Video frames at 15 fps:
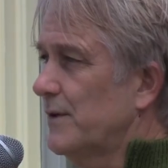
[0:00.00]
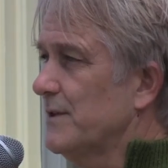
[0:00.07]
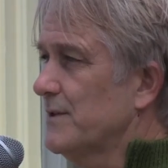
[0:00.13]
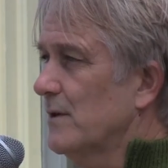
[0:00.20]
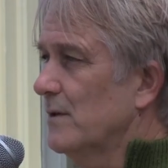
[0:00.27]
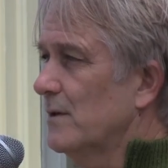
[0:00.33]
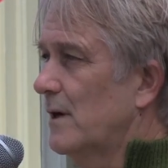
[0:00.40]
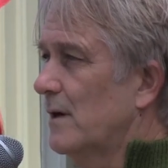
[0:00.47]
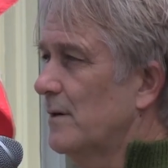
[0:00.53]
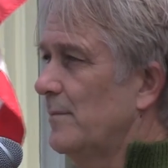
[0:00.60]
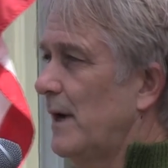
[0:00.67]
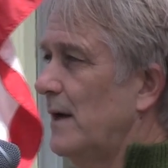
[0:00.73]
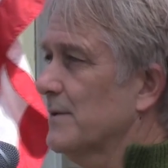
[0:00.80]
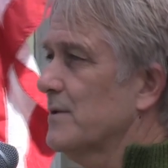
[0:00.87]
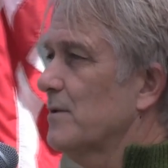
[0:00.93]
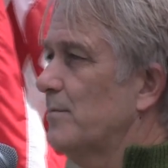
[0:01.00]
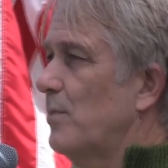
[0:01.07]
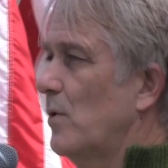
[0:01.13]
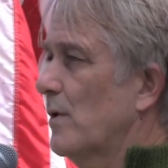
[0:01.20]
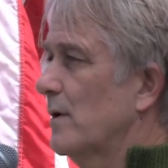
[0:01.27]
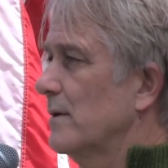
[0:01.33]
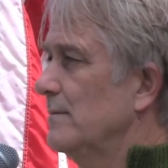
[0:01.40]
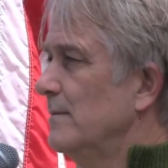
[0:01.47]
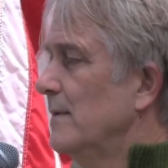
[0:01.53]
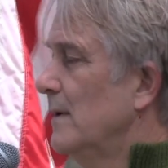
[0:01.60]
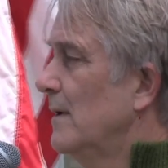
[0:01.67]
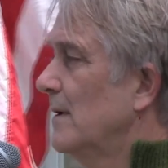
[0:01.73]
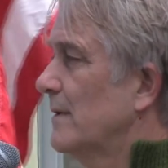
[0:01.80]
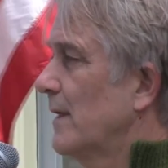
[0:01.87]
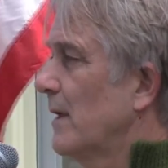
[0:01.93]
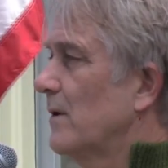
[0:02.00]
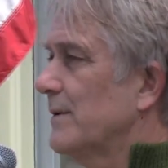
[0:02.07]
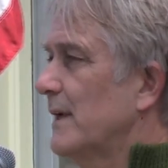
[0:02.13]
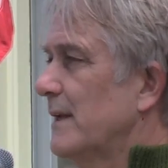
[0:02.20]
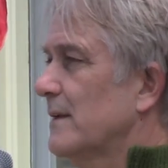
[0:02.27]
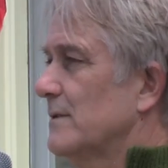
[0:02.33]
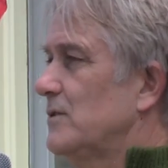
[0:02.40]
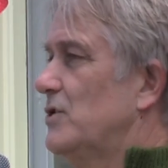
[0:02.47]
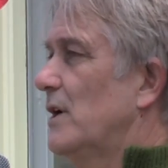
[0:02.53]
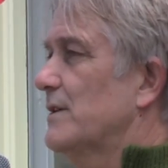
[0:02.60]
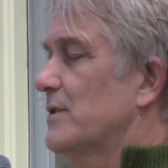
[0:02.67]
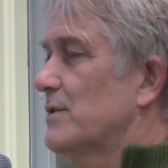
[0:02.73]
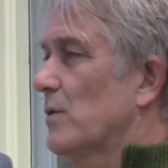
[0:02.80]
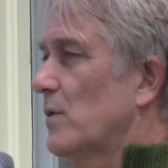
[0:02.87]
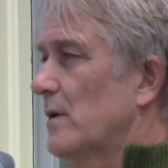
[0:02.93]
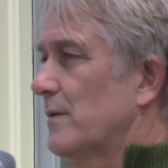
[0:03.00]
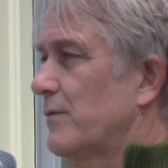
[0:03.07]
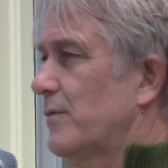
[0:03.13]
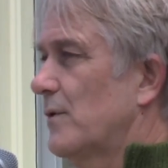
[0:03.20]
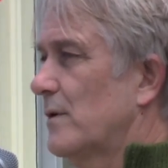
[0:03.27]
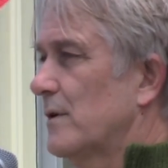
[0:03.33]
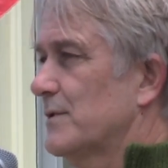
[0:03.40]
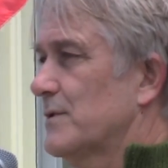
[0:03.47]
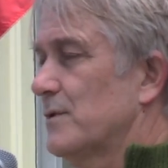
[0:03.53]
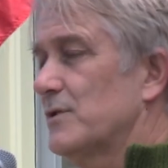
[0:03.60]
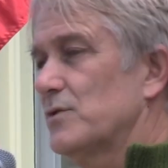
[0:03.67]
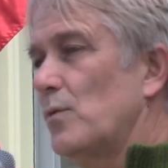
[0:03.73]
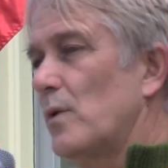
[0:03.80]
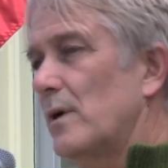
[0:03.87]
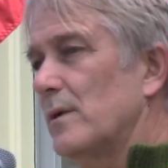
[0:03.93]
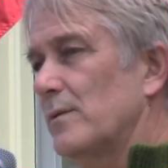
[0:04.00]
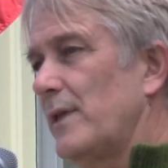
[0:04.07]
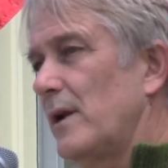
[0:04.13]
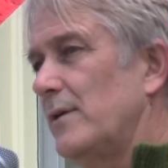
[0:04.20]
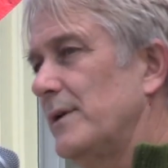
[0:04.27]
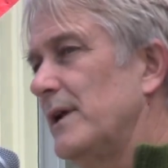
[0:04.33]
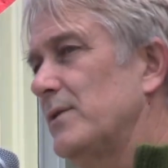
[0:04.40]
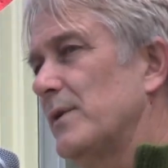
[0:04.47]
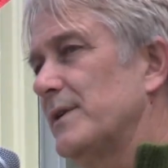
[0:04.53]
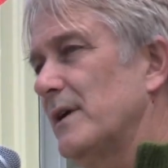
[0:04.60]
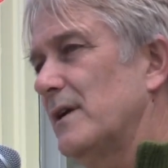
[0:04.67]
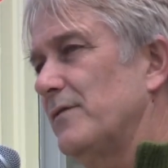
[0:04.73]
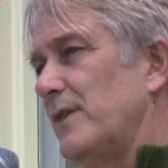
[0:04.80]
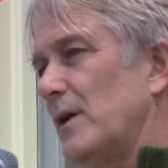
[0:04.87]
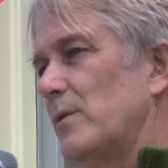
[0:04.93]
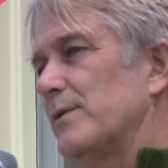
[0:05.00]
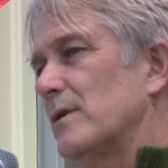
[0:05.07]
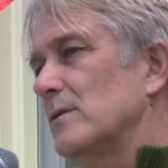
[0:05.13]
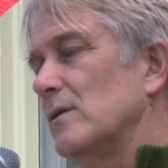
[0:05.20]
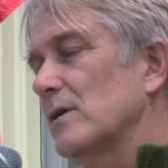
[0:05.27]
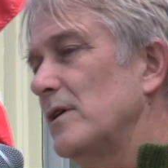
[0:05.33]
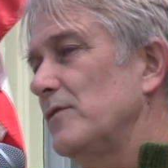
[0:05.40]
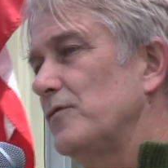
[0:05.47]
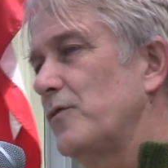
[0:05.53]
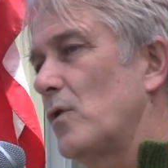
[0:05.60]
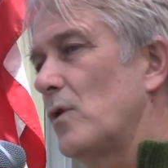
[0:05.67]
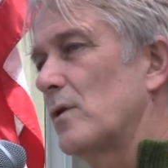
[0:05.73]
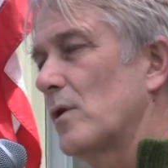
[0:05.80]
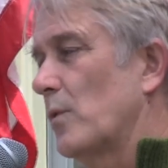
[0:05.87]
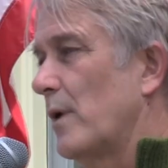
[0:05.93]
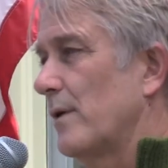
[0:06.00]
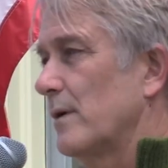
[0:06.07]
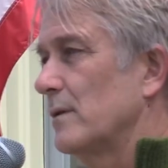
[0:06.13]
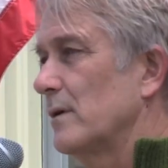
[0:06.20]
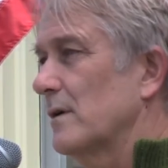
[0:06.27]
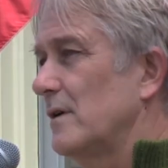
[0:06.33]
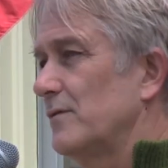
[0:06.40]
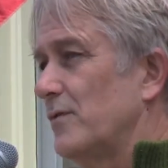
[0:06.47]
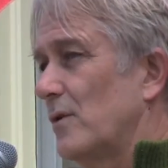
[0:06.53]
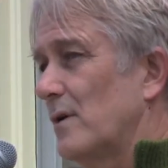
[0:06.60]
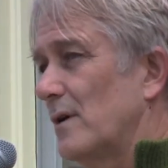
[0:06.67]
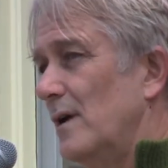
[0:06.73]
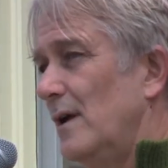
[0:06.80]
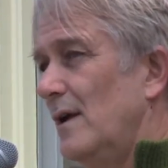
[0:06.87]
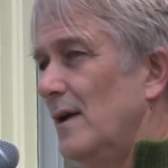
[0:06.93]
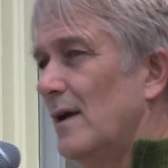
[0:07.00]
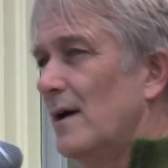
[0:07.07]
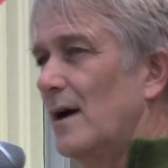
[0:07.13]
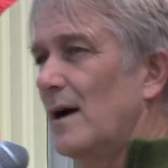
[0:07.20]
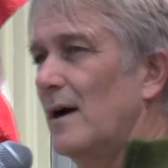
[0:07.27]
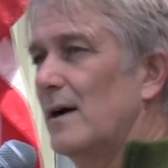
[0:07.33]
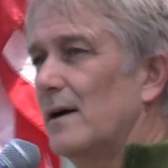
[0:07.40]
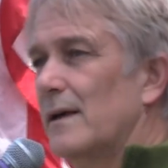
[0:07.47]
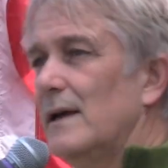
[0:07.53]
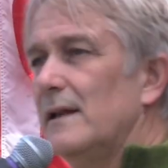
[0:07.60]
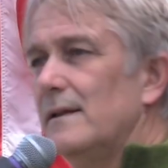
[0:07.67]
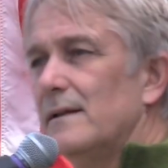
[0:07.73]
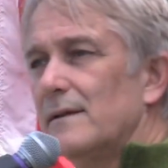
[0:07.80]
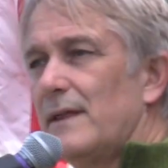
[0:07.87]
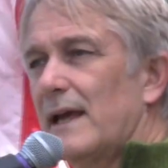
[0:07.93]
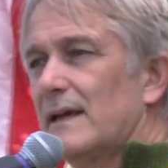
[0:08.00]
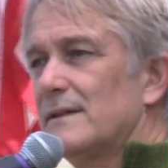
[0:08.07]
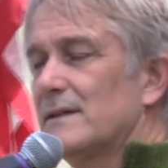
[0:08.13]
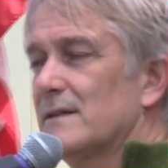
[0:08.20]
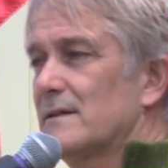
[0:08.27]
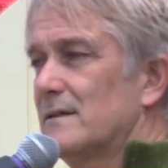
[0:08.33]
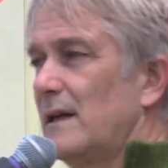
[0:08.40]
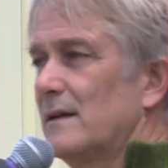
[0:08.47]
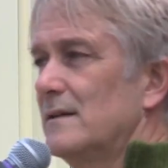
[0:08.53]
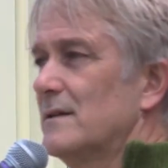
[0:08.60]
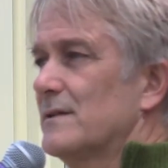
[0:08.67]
free zone, 100 miles of the border. They don't need a judge's order for a search warrant. They don't need to identify what they're looking for or where they're looking for. They can just